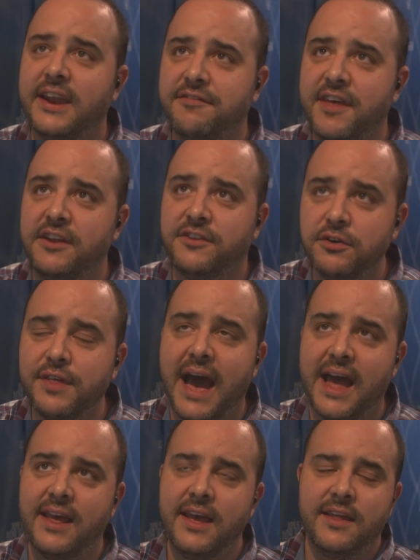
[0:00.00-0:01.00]
And if they do
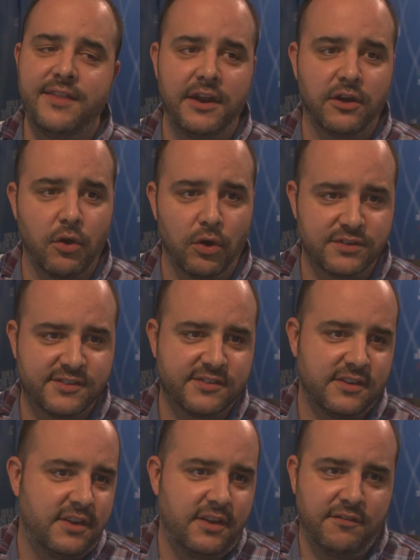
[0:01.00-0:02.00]
that, then of
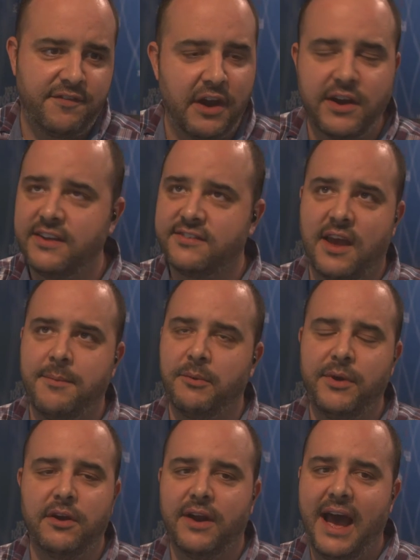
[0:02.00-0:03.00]
course various, I mean,
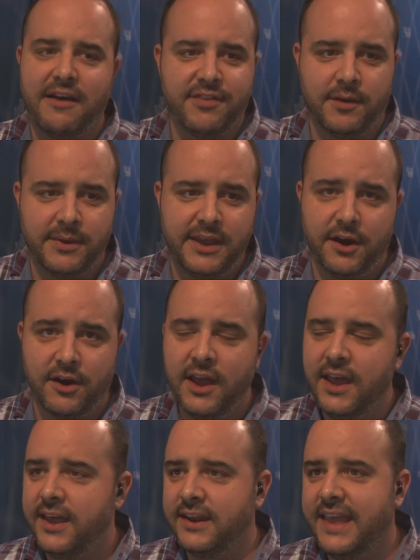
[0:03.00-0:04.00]
we don't have them here
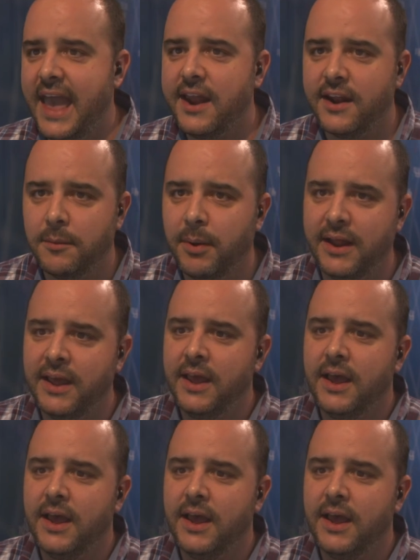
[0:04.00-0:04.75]
in Canada, but